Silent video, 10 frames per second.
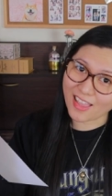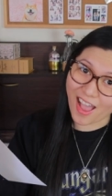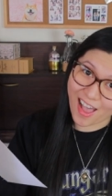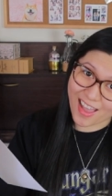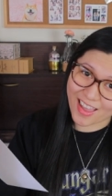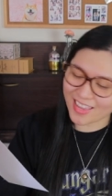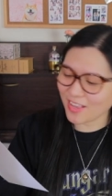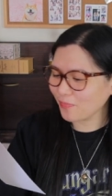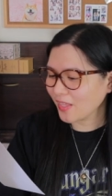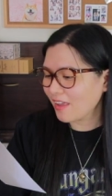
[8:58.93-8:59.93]
Hi.
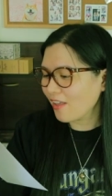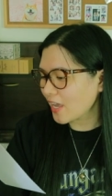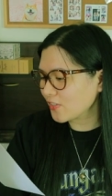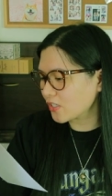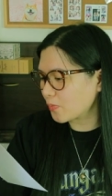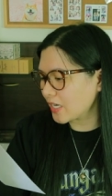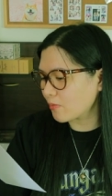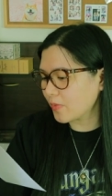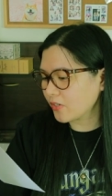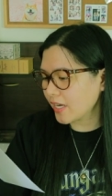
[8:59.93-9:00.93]
Thanks for
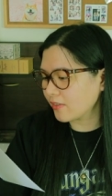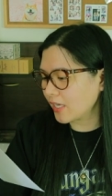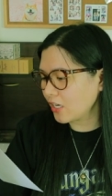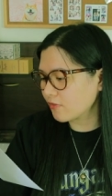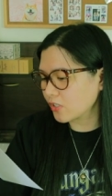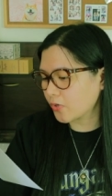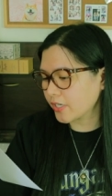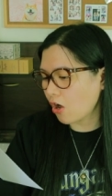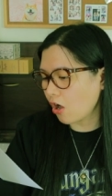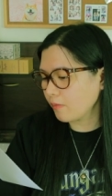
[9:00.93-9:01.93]
supporting Mermaid Crate and thank you for
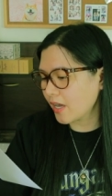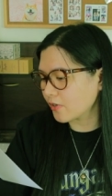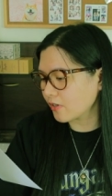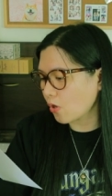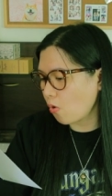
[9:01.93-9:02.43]
supporting all my books